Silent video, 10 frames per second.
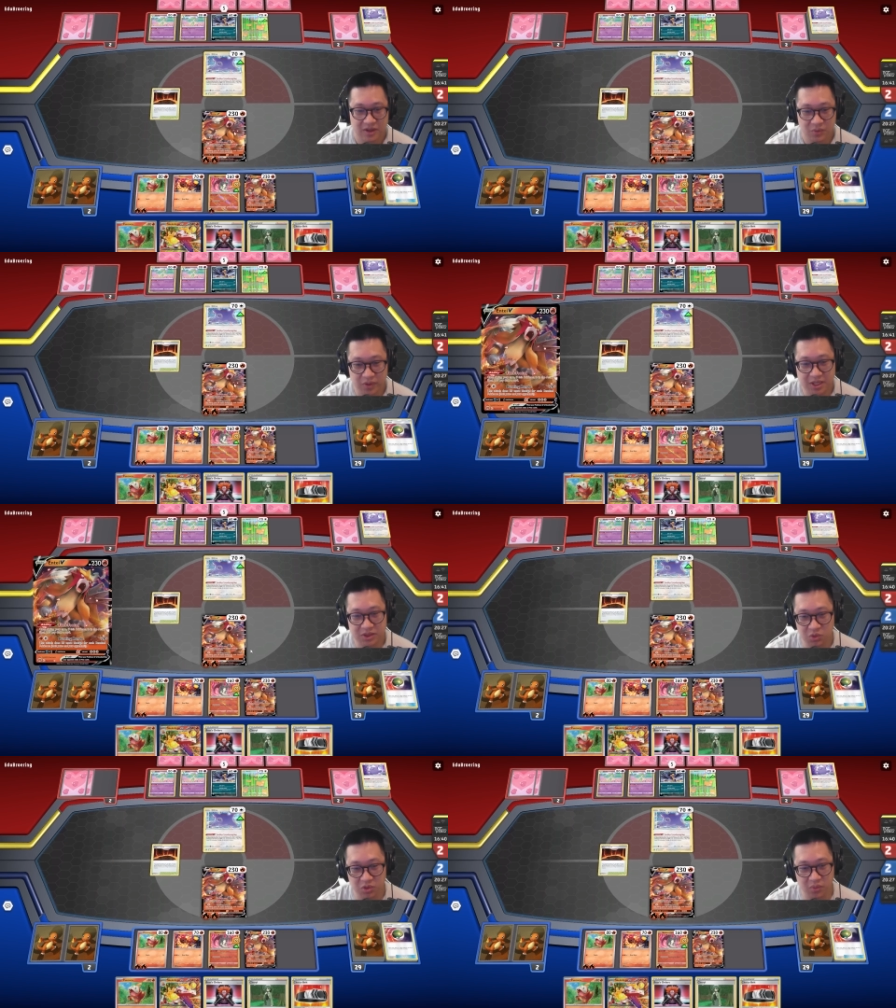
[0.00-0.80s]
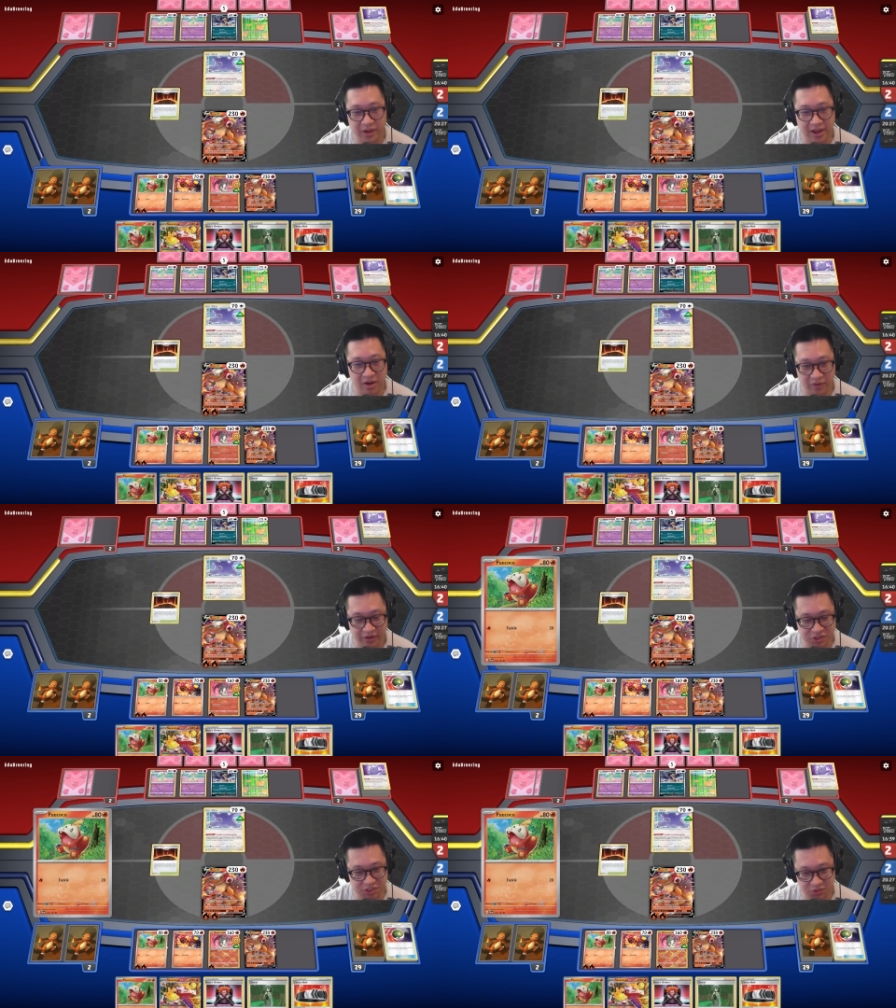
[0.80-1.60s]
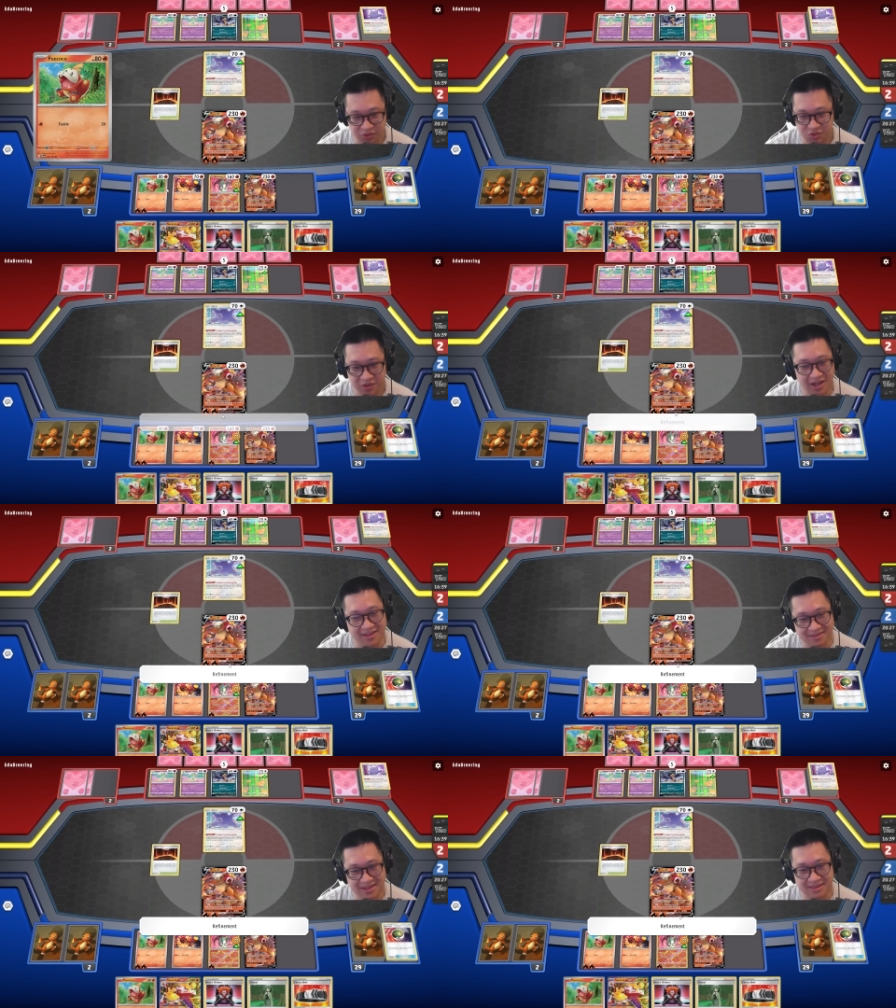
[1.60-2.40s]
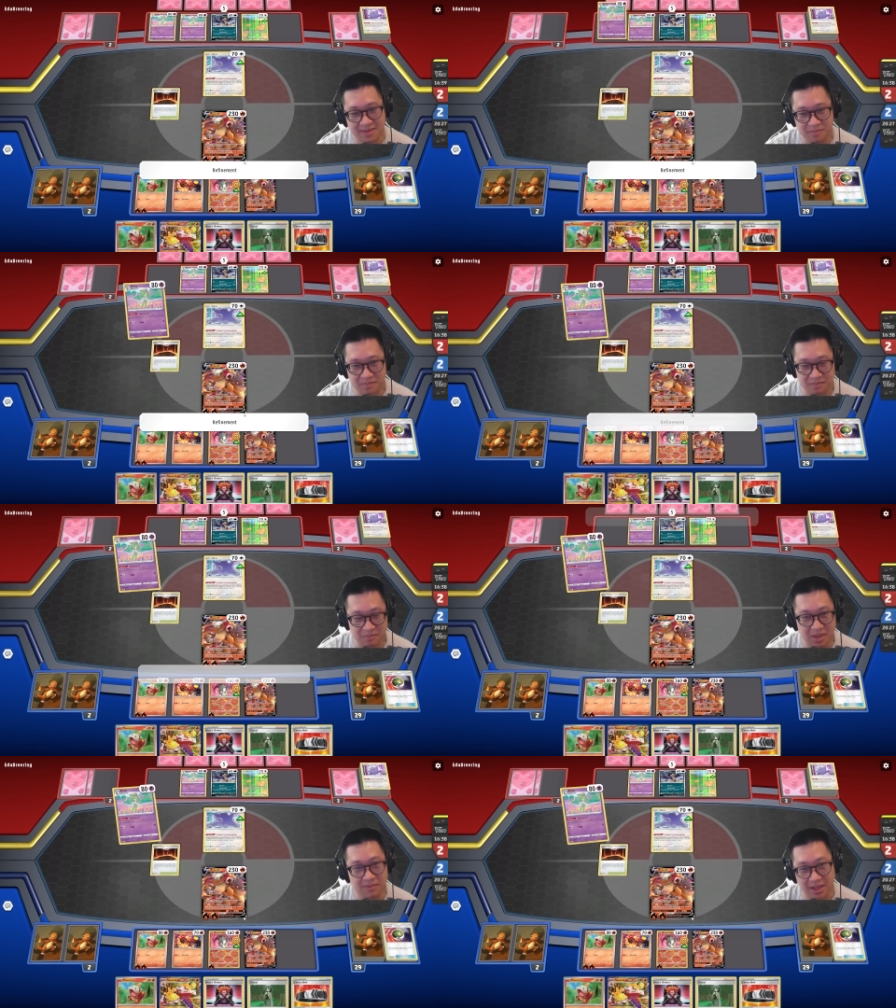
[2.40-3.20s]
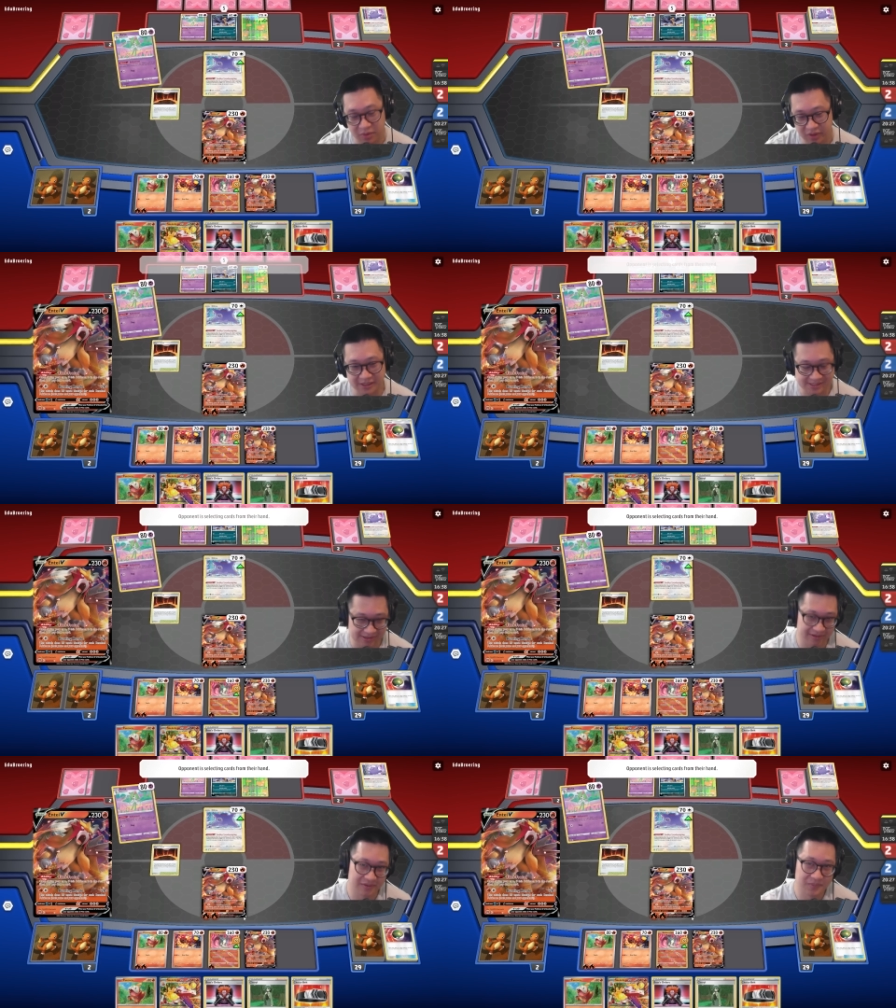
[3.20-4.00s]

We threw away our energy to retreat. I think that maybe that'll kill us here.